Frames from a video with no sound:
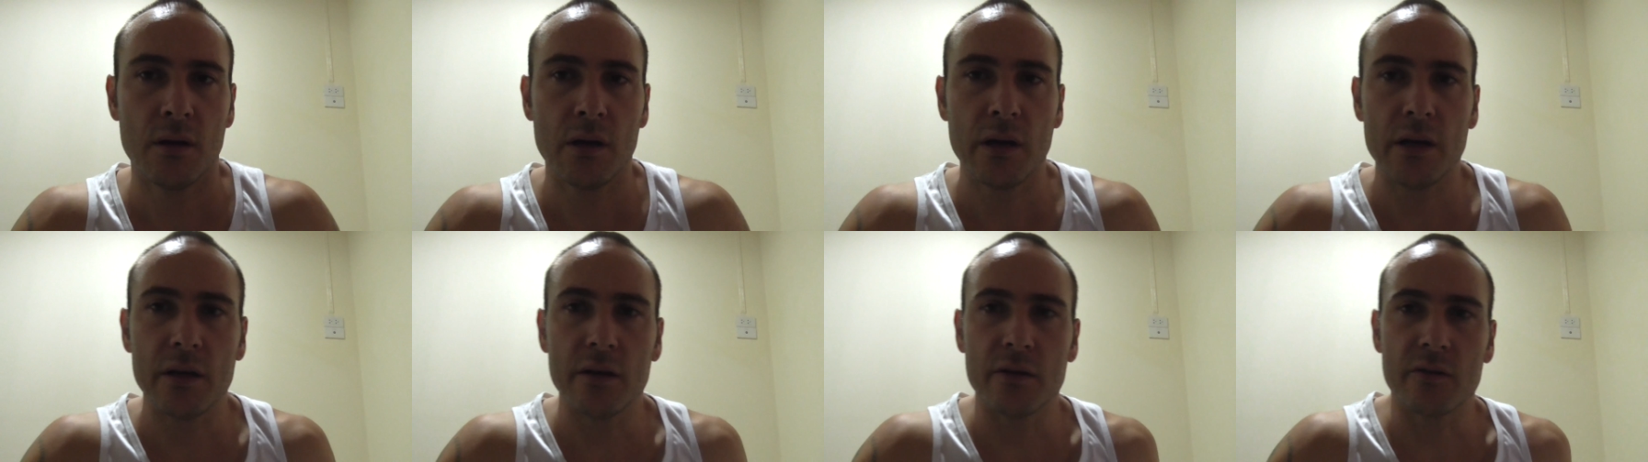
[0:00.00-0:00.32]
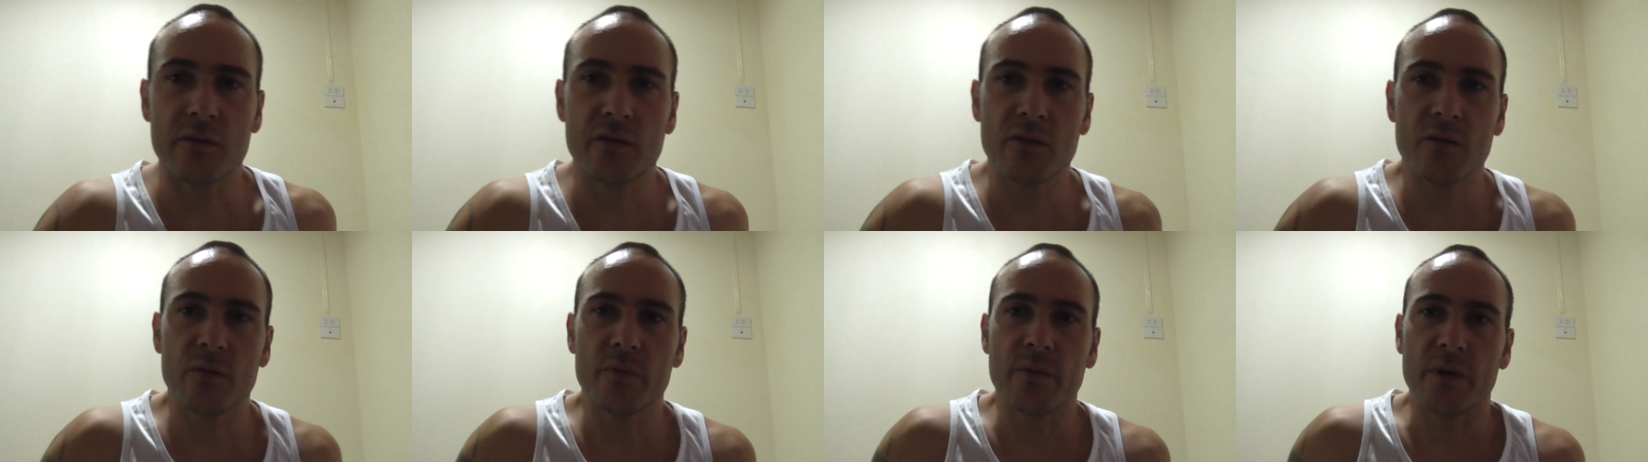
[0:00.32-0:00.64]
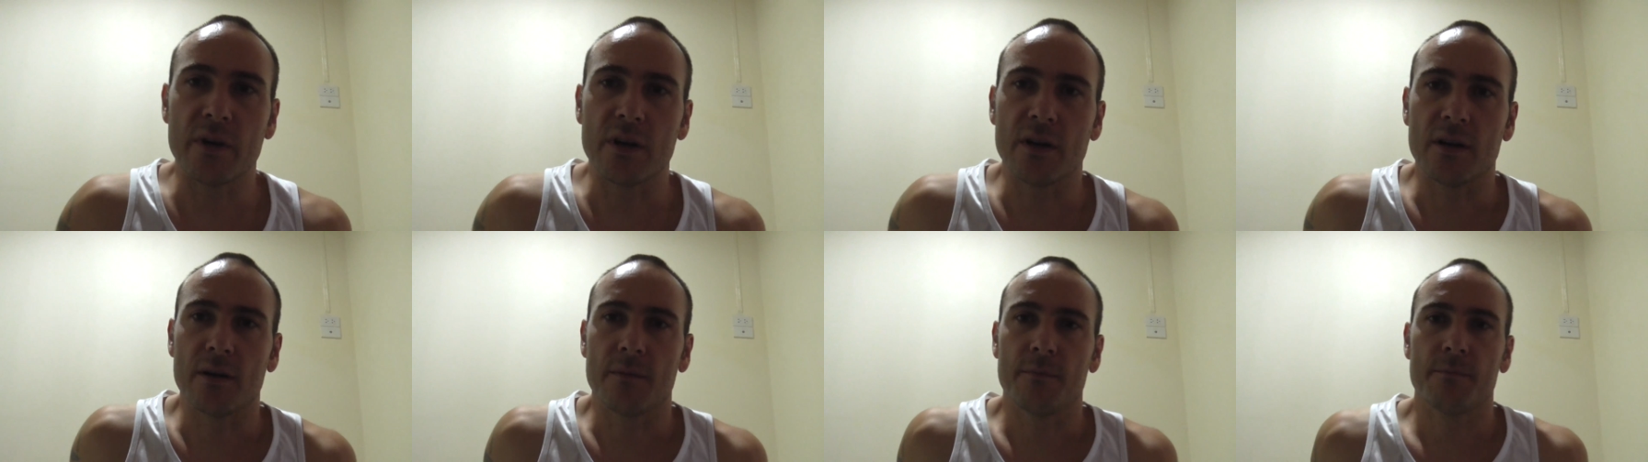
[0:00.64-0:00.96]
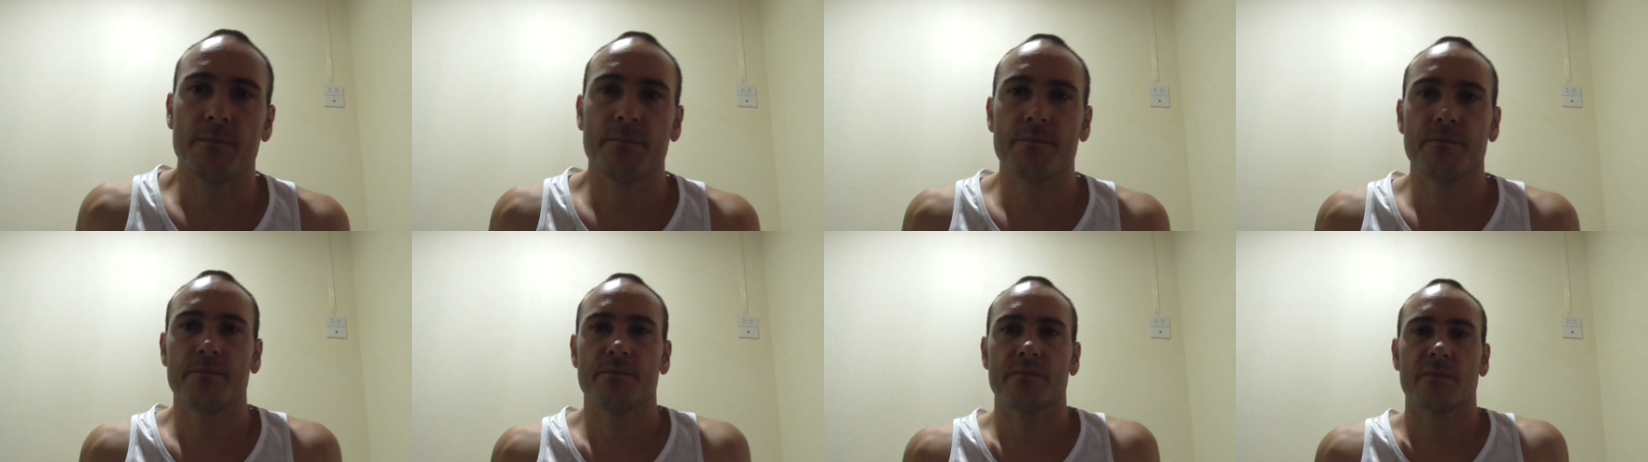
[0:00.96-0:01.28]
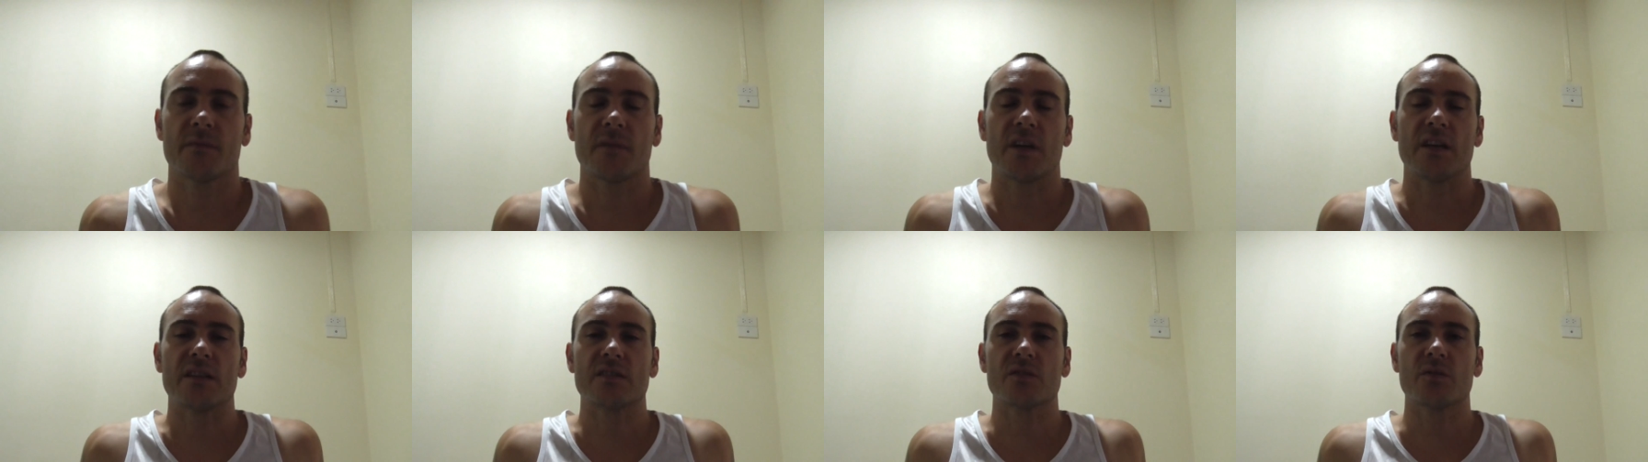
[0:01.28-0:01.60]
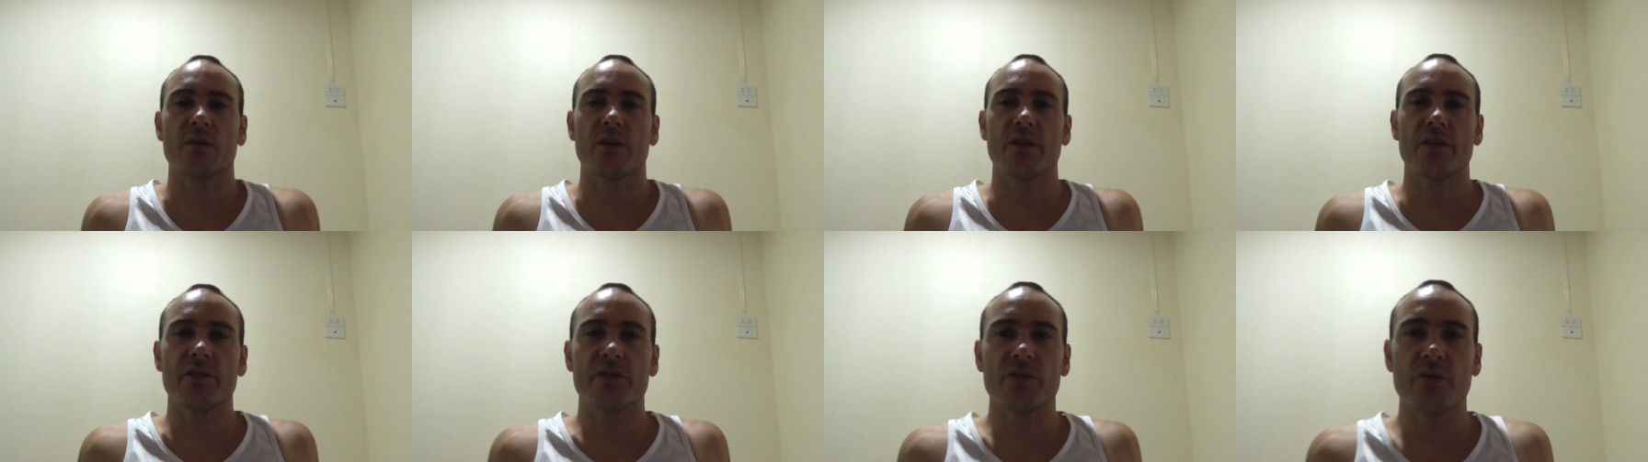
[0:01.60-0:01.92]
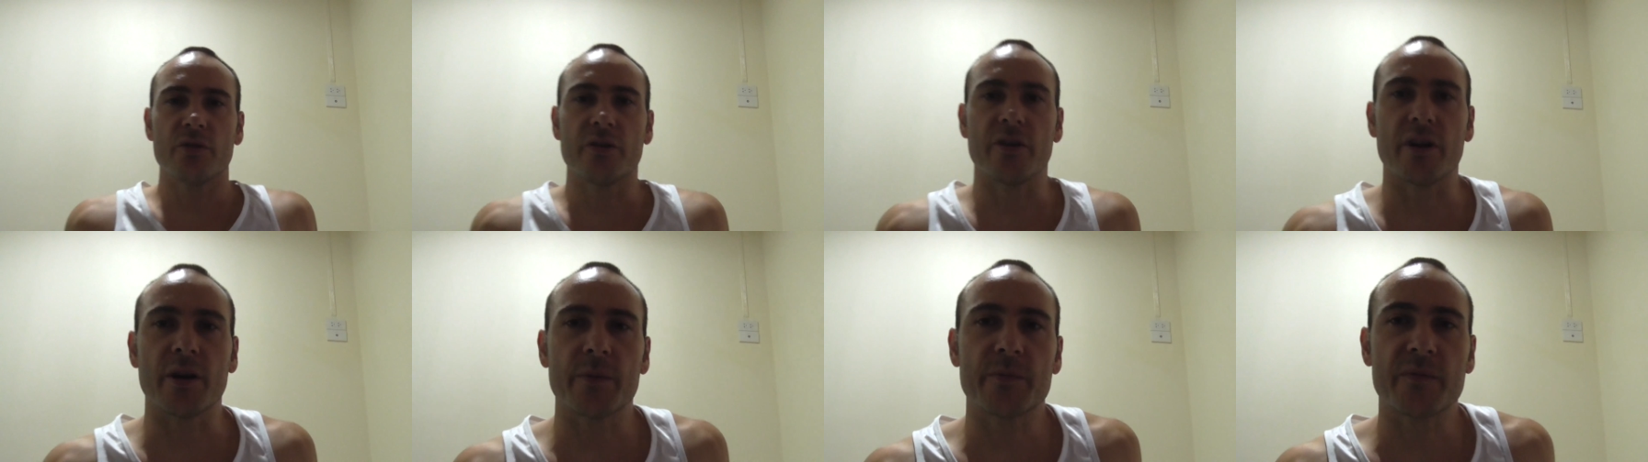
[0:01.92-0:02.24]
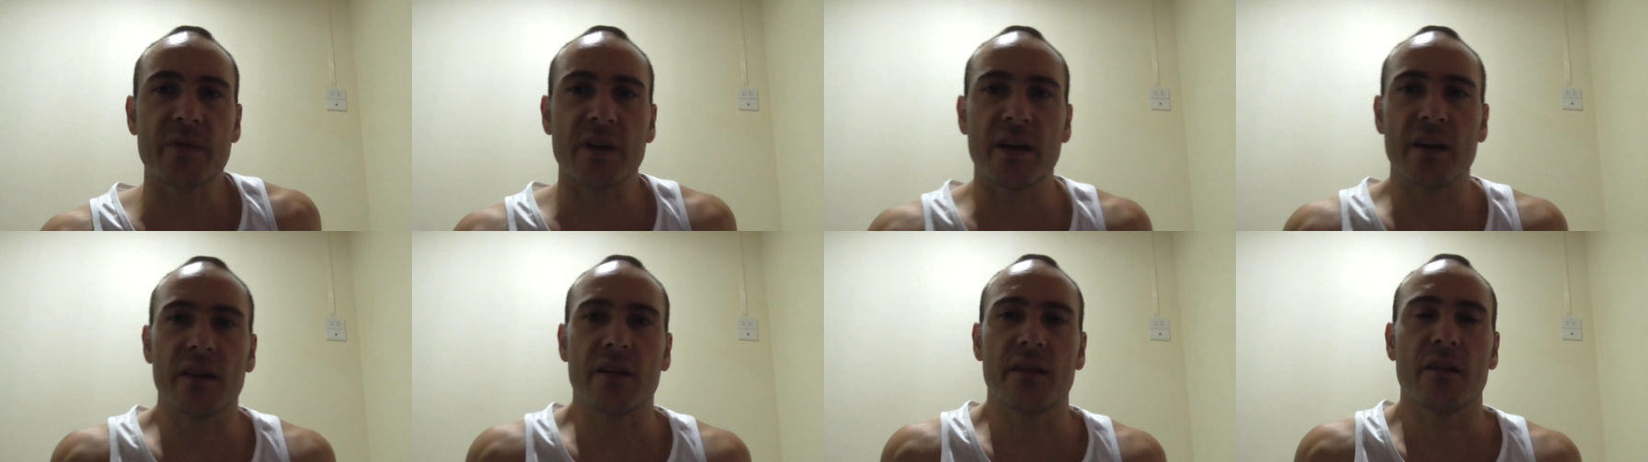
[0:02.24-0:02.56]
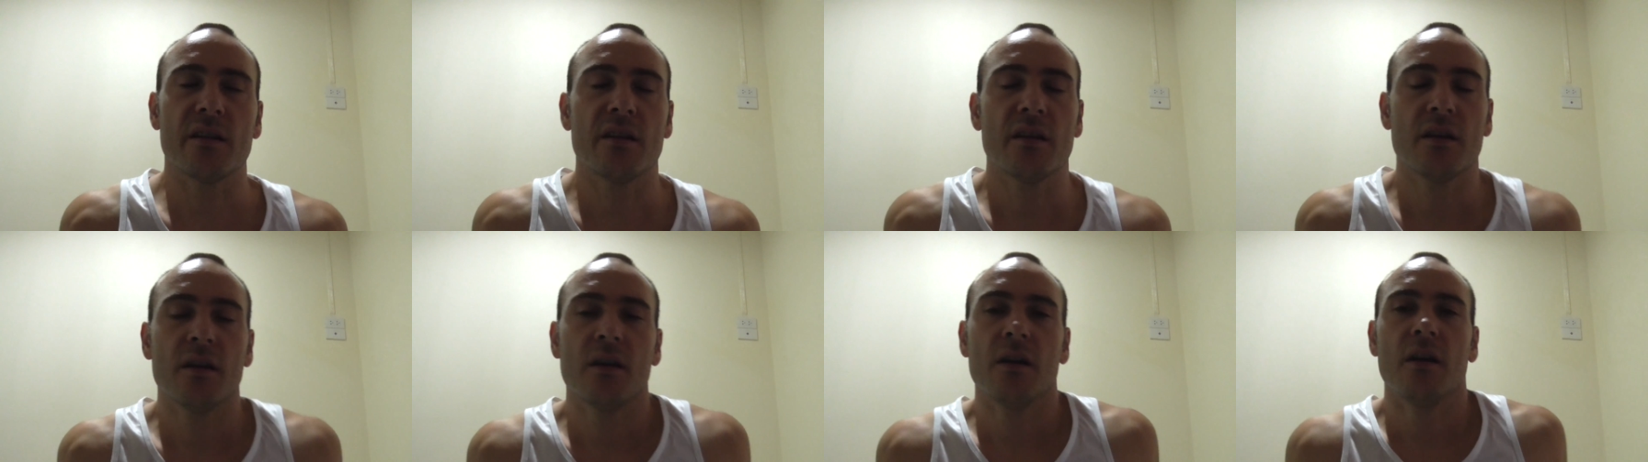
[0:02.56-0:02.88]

Hey YouTube, um, I just wanted to do an update